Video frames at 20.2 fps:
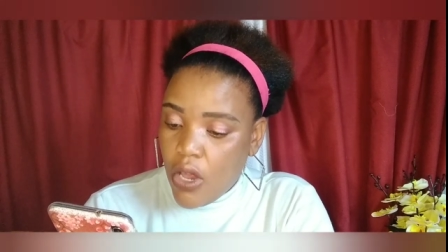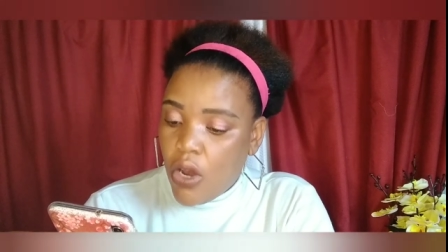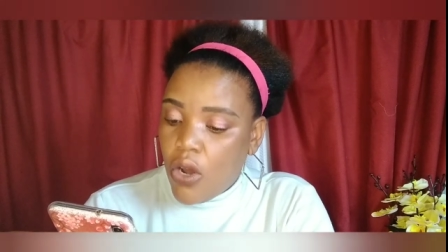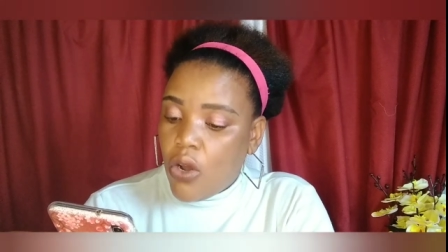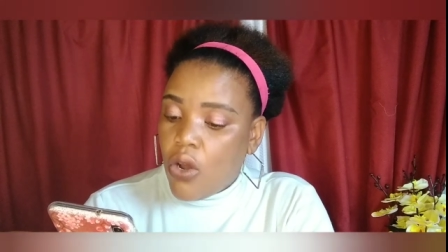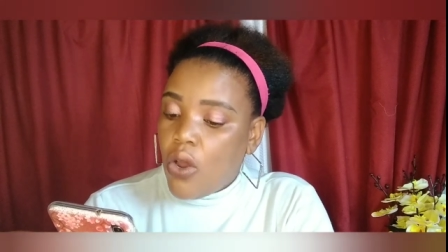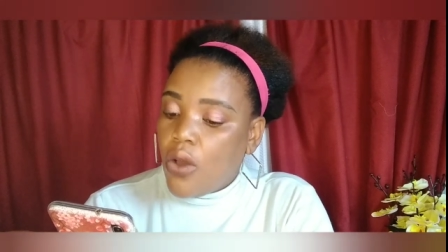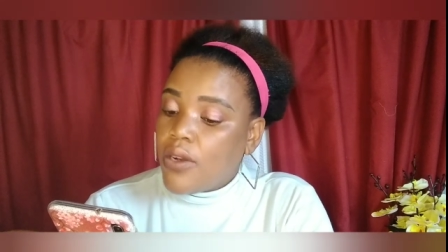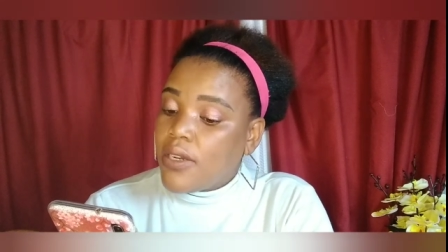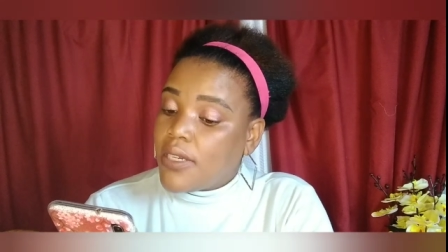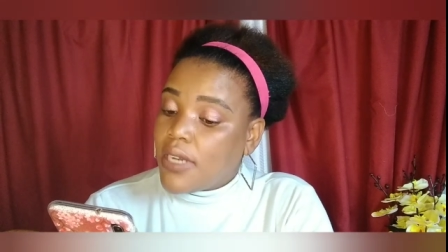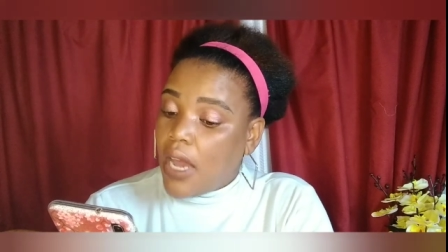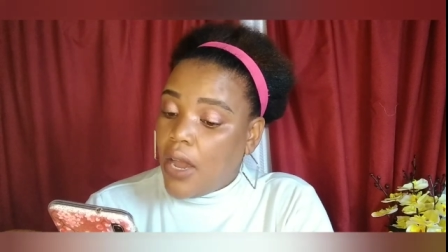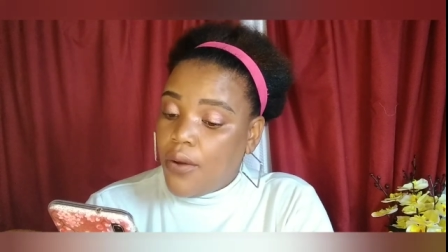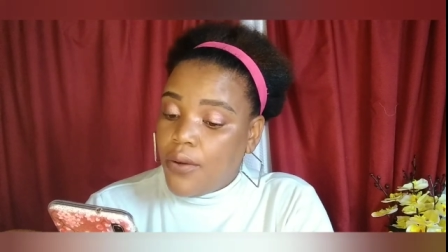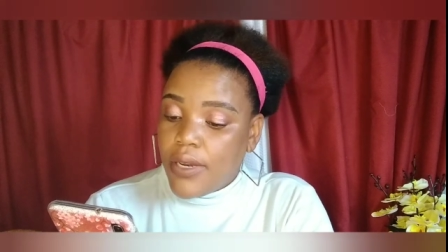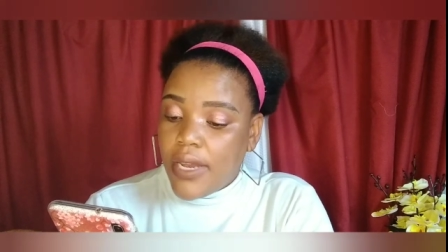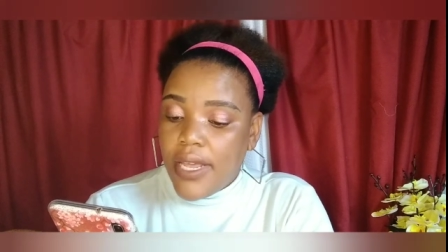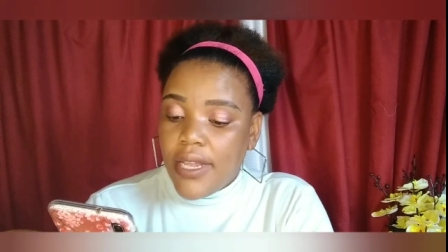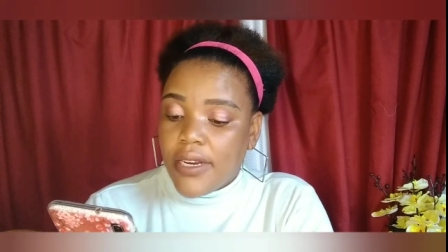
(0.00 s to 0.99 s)

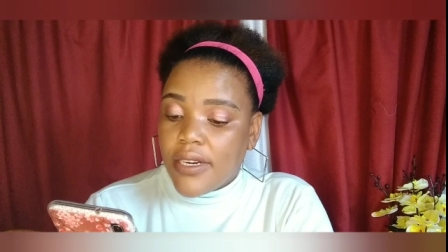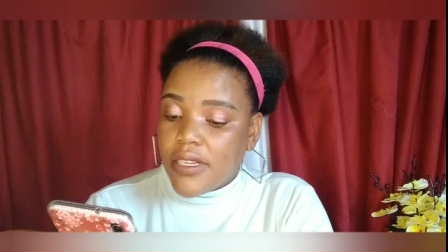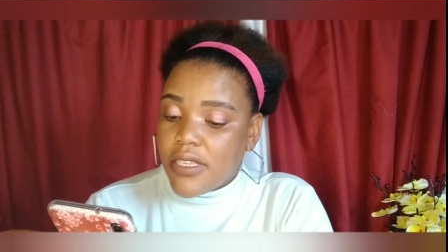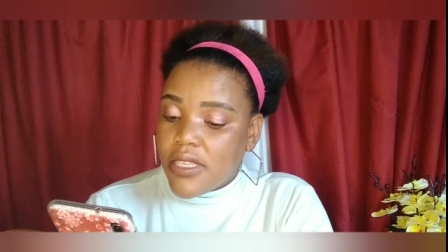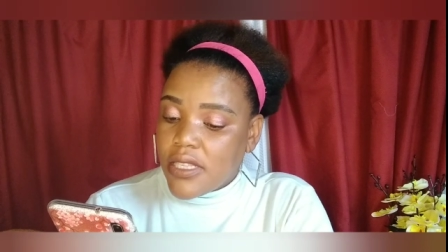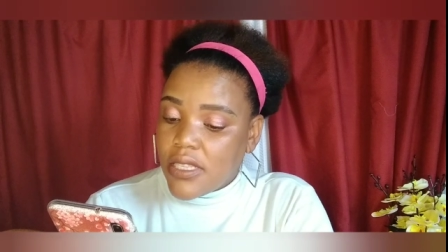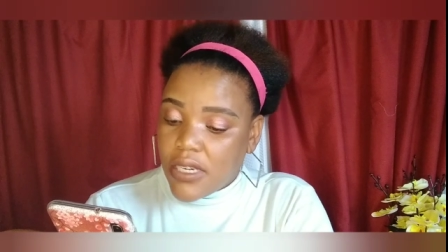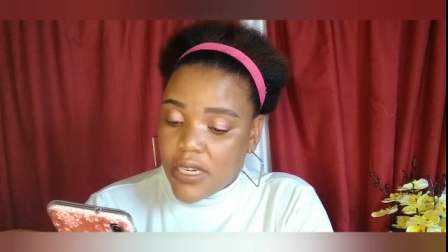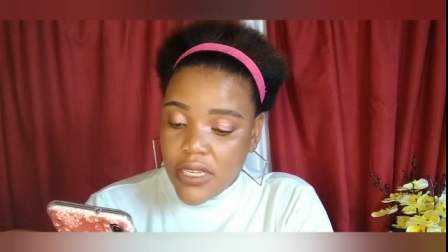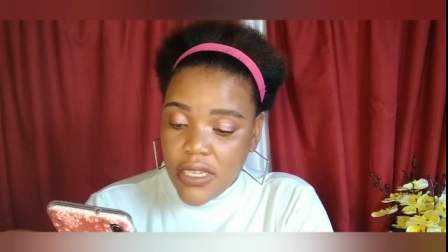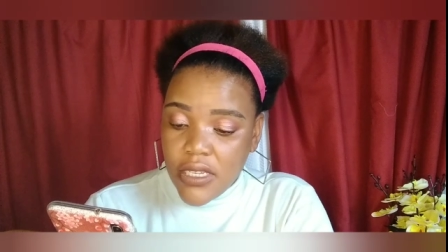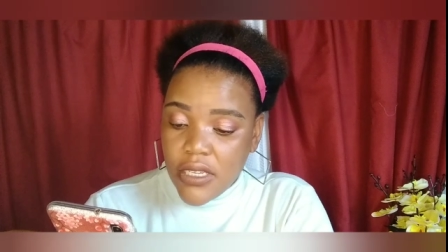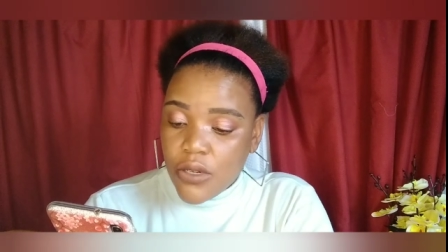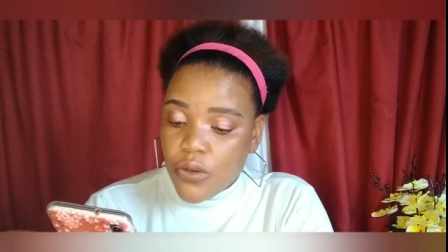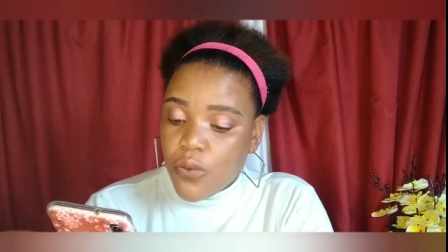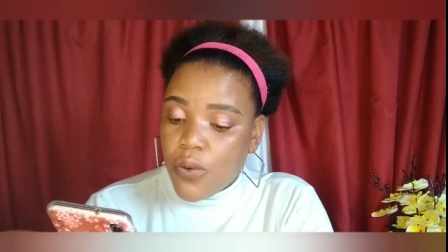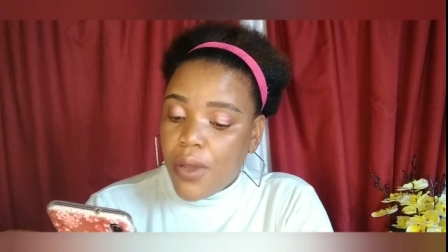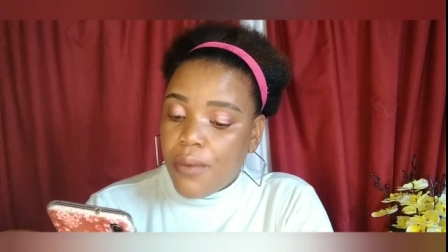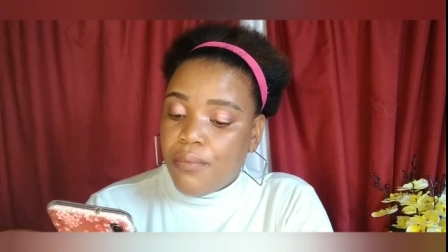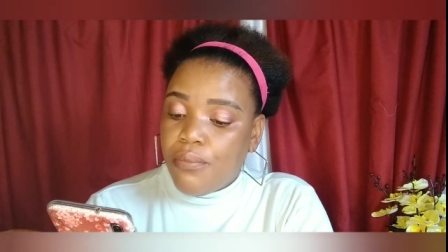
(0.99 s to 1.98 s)
Lockdown and
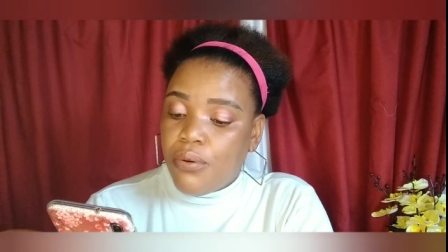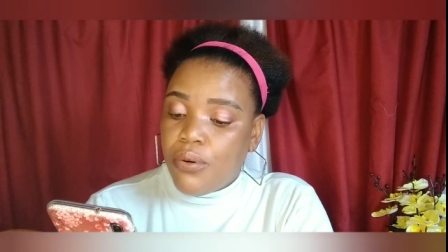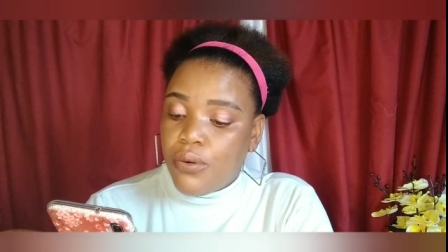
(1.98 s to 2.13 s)
restoration were